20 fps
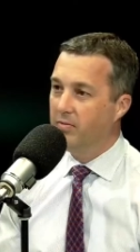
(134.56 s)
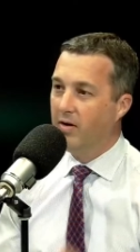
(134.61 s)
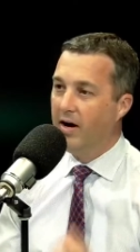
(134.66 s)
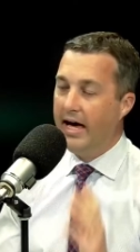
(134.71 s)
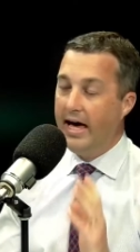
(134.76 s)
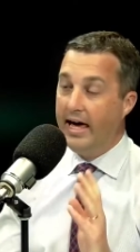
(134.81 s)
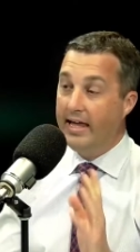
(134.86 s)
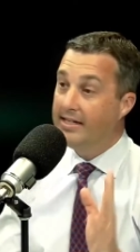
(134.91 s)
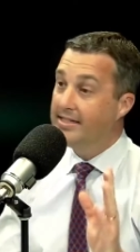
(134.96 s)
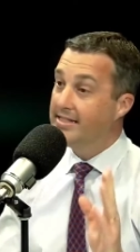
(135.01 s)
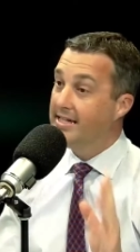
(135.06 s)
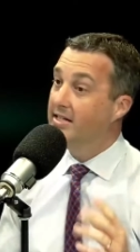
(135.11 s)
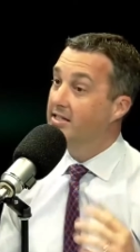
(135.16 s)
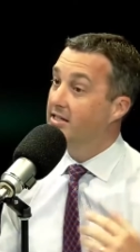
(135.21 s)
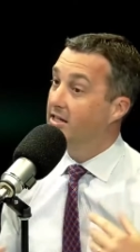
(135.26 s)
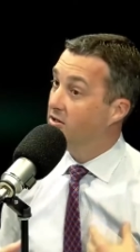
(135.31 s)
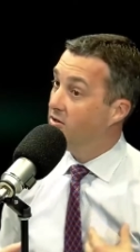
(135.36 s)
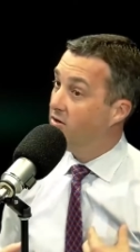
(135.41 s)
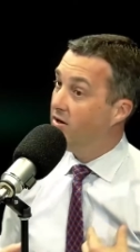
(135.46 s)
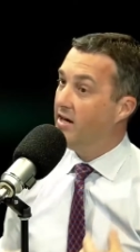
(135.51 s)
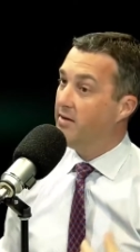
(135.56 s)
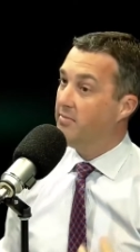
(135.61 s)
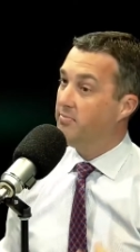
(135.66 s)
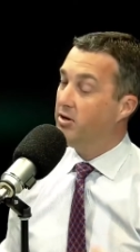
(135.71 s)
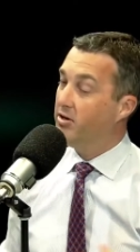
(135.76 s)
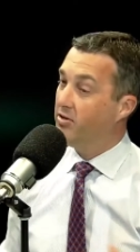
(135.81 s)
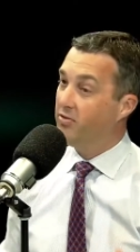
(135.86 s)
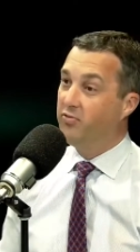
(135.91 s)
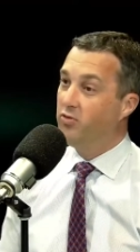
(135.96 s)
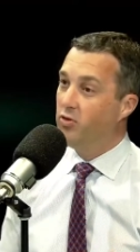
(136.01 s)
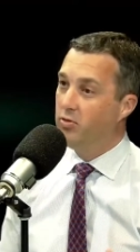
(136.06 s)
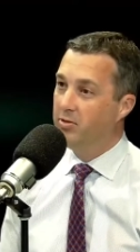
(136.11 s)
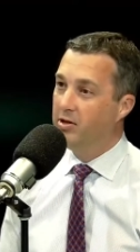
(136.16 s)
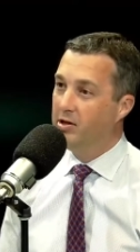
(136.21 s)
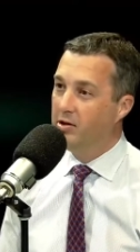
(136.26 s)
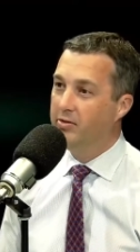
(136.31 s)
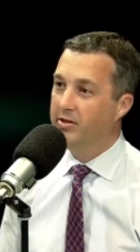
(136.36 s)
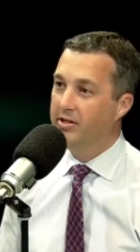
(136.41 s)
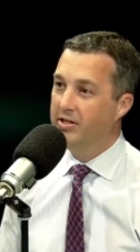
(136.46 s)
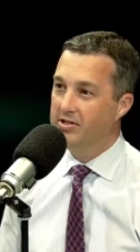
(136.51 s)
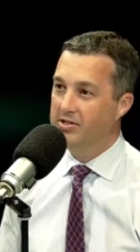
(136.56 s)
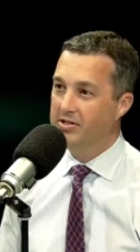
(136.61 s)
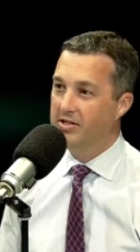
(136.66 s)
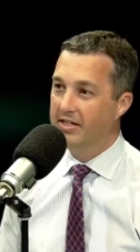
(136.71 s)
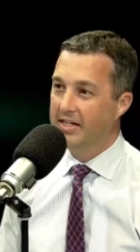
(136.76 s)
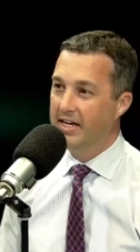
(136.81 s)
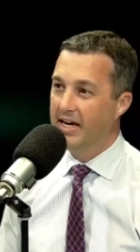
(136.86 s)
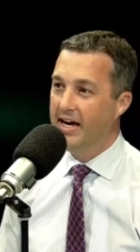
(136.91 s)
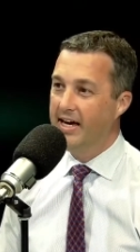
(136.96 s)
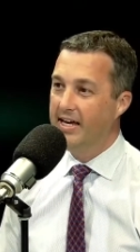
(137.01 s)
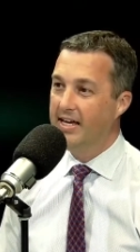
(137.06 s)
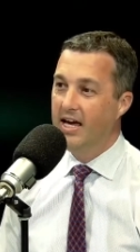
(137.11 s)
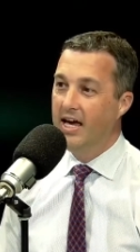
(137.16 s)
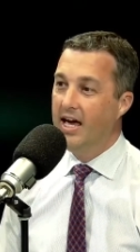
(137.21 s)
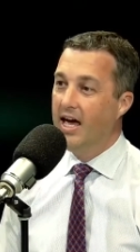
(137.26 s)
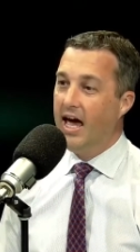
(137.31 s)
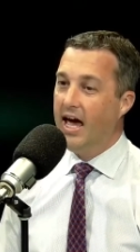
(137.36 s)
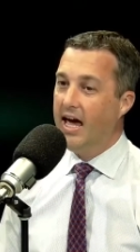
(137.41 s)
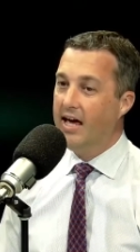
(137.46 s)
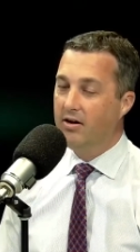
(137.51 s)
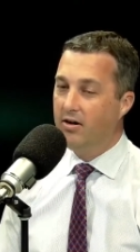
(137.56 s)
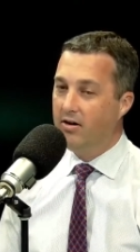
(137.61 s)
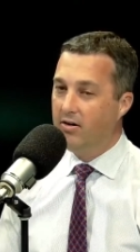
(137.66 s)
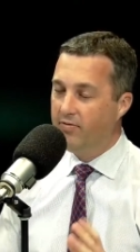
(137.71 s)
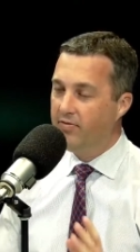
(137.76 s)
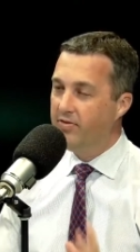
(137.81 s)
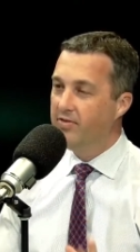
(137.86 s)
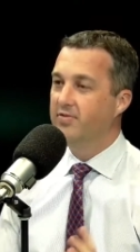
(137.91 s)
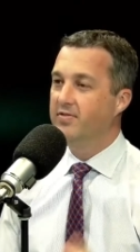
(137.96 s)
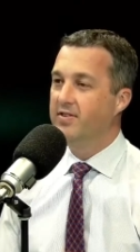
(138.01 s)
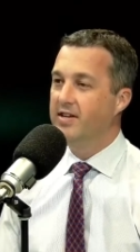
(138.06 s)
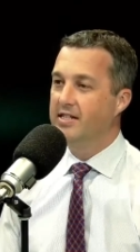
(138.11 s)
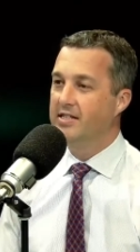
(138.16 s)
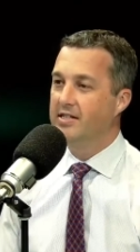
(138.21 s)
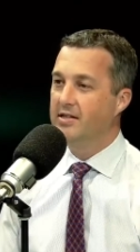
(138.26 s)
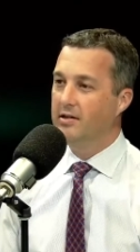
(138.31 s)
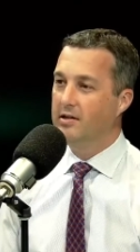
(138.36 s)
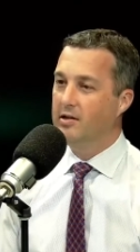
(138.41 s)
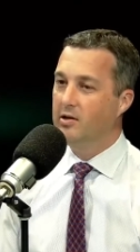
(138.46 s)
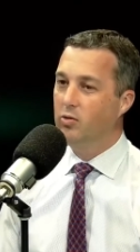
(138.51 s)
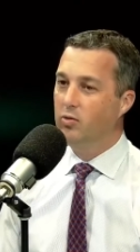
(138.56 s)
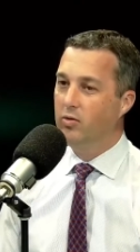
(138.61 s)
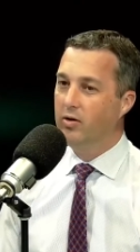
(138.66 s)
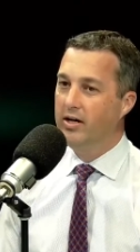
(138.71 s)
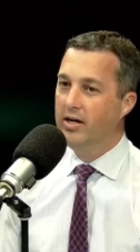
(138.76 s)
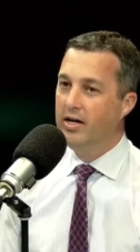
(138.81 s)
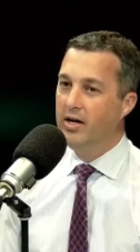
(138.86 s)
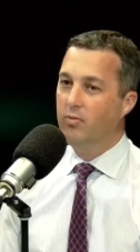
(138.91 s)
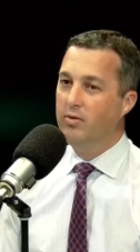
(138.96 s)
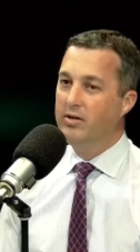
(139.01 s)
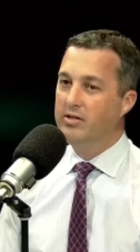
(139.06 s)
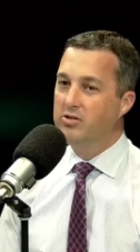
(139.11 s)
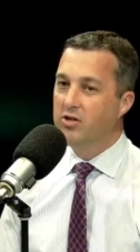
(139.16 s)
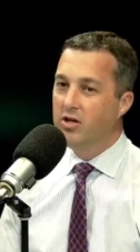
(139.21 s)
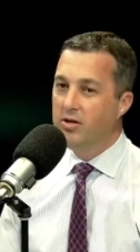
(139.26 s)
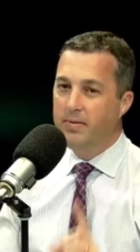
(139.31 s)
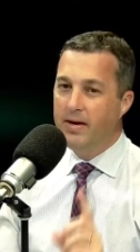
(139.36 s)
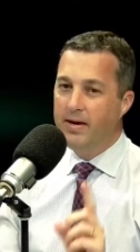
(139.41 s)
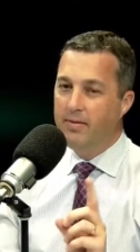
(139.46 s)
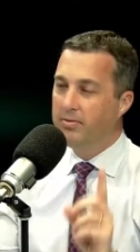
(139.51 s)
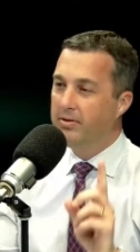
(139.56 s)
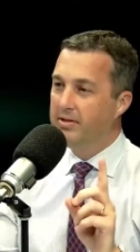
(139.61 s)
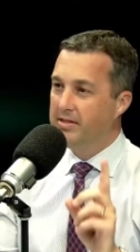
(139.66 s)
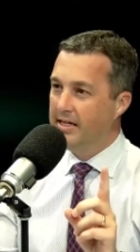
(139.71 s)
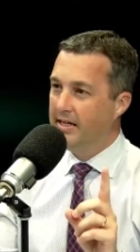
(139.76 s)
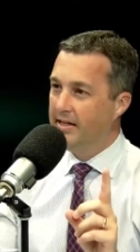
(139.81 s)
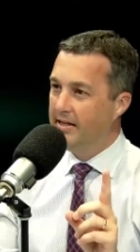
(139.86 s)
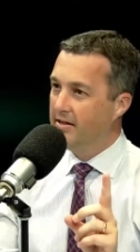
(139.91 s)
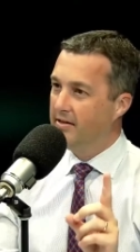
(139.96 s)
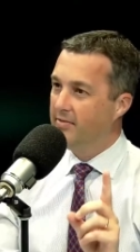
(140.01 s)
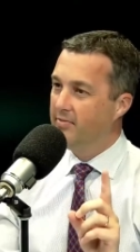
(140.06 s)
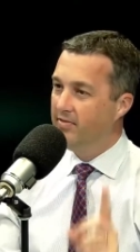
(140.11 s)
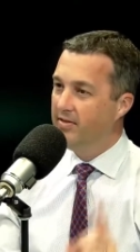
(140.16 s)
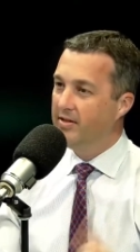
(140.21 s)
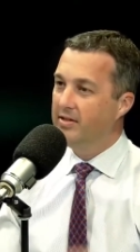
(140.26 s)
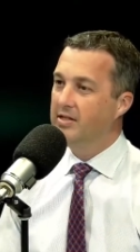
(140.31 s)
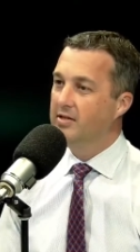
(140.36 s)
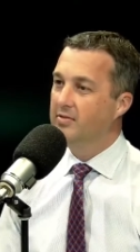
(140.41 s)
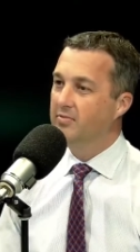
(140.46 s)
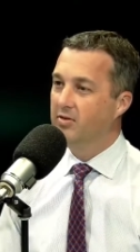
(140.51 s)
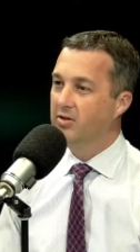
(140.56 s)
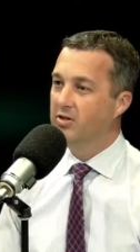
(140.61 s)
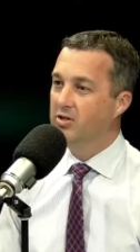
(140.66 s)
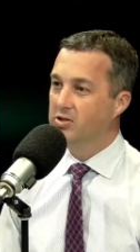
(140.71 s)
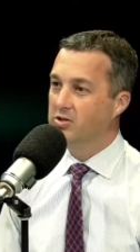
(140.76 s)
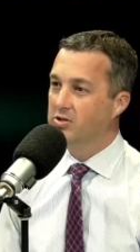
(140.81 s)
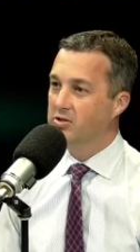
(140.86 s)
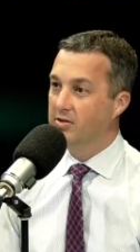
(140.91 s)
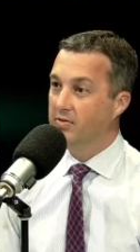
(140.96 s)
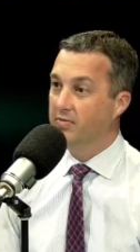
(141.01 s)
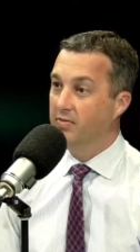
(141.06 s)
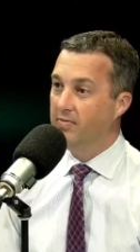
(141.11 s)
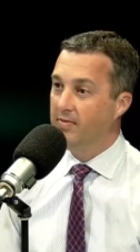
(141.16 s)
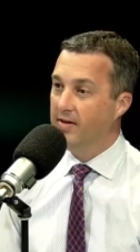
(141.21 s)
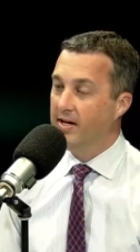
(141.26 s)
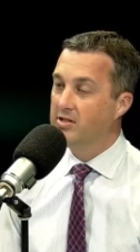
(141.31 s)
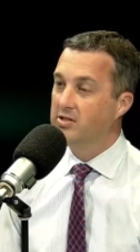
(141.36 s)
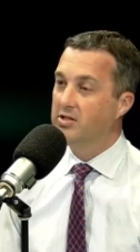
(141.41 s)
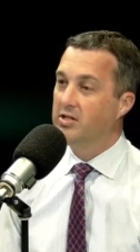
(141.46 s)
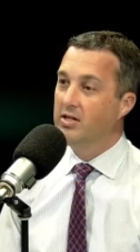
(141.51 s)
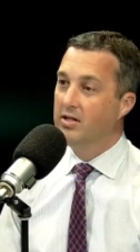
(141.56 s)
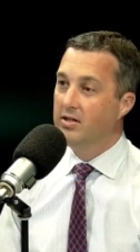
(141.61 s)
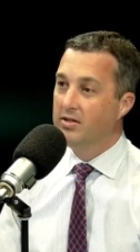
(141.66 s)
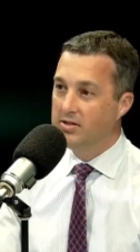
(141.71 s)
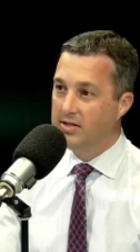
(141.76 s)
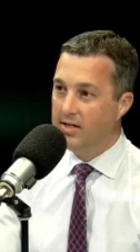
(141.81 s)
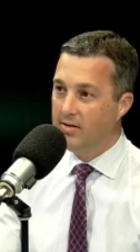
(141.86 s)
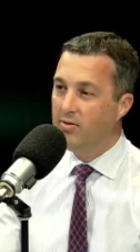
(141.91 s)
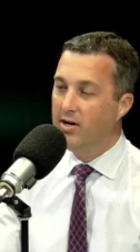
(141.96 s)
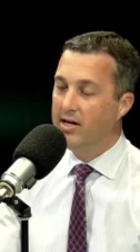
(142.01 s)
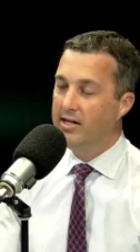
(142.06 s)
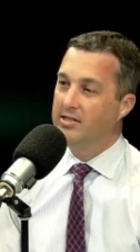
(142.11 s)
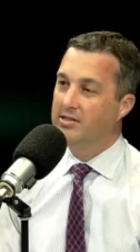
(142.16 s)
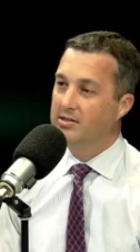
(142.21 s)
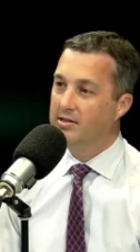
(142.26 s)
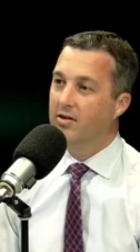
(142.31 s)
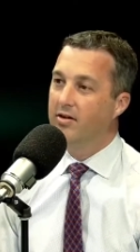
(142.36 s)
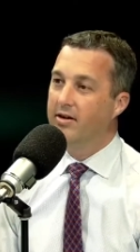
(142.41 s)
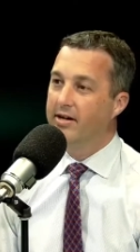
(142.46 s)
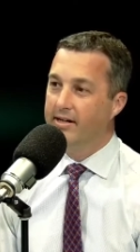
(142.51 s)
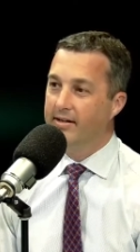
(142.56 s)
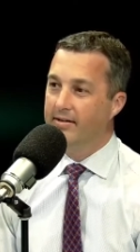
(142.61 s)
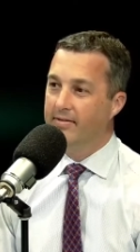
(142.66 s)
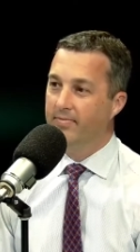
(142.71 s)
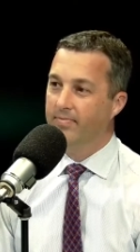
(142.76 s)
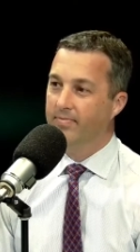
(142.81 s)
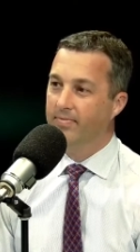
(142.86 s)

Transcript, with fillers: Alex Antic and I are both former lawyers, okay, and often found in the law when two people are telling conflicting versions of events, Someone is lying.